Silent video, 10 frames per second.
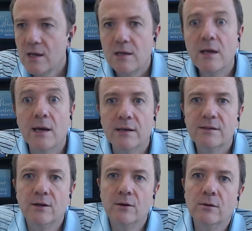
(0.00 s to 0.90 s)
Yeah,
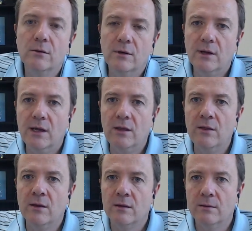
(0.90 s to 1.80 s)
so in
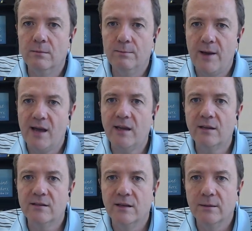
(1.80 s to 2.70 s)
the packing
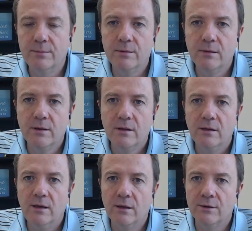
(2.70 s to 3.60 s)
slip,
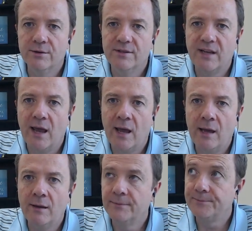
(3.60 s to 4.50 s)
it'll
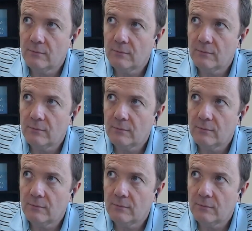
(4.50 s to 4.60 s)
say